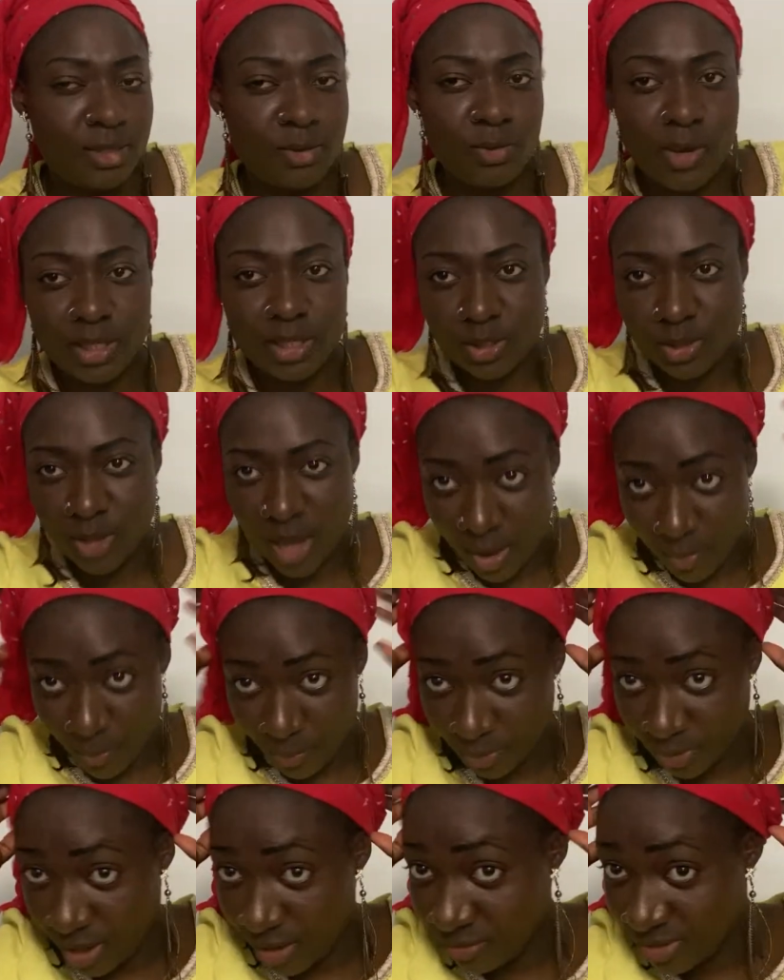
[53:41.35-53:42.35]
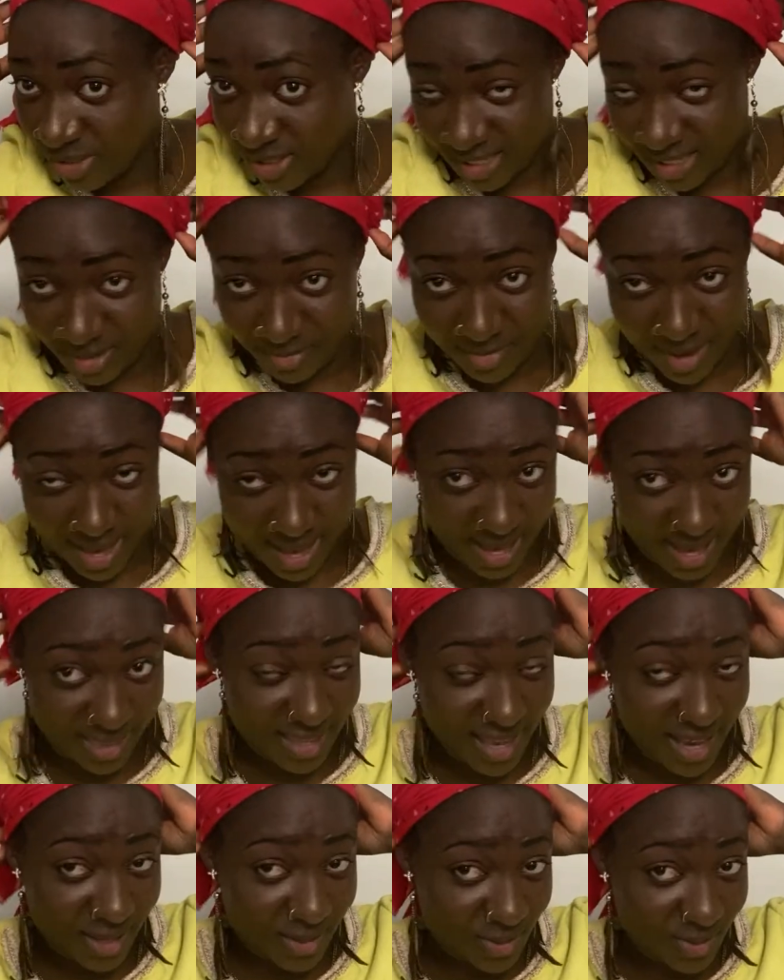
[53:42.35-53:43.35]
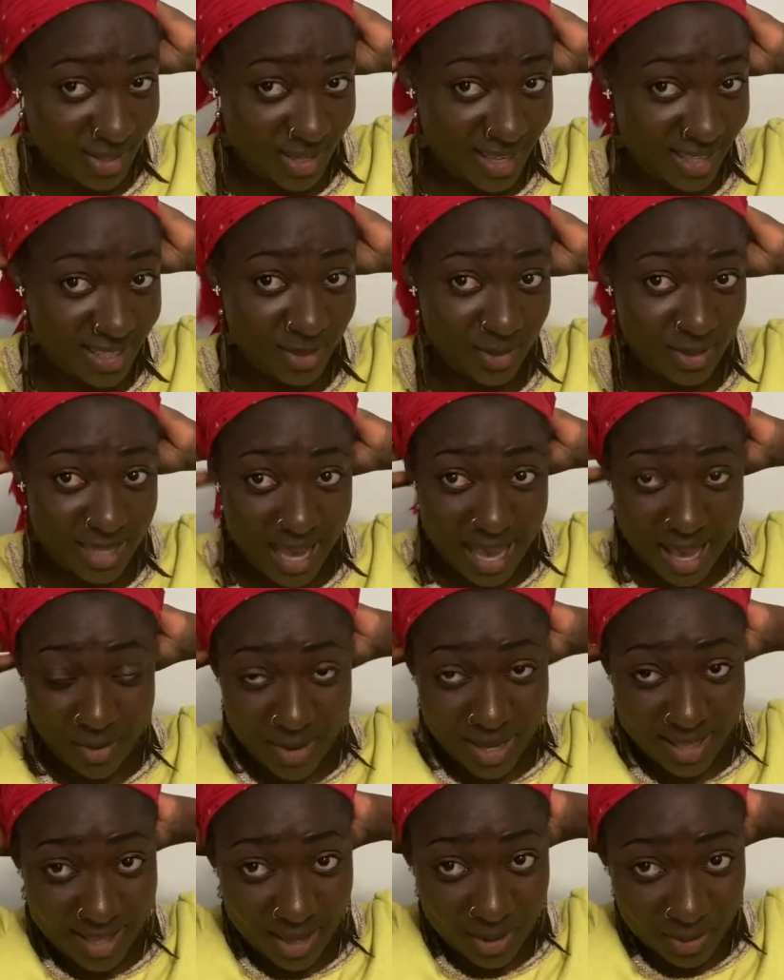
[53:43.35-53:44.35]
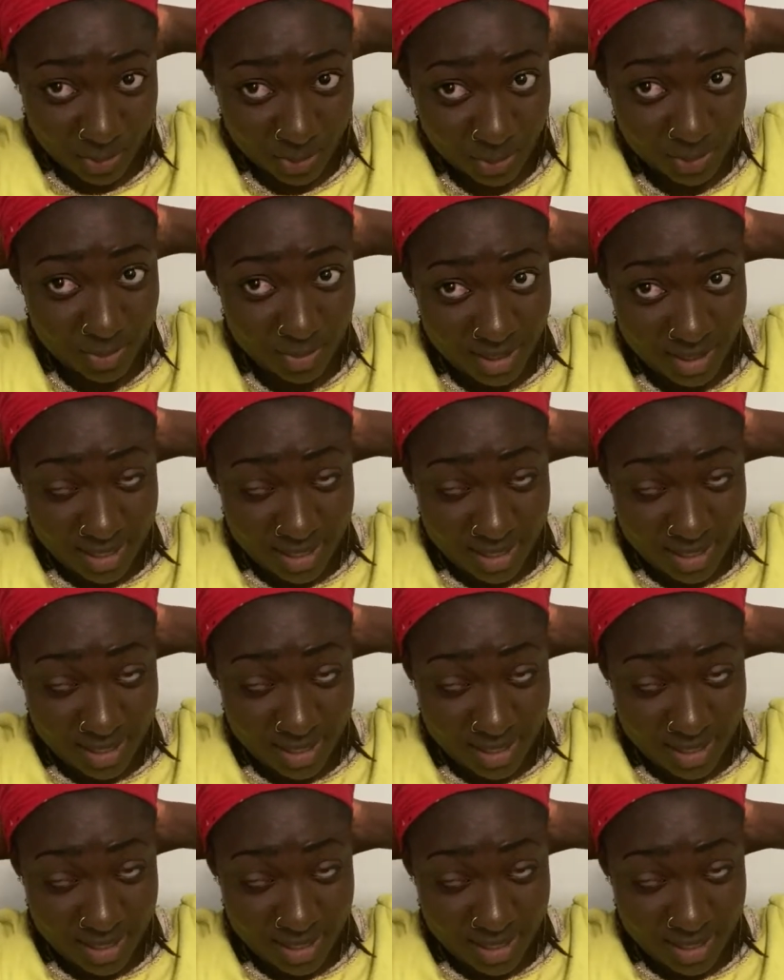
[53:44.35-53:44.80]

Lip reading: Wait, are you not even seeing my hair tie today? This was how I went out to.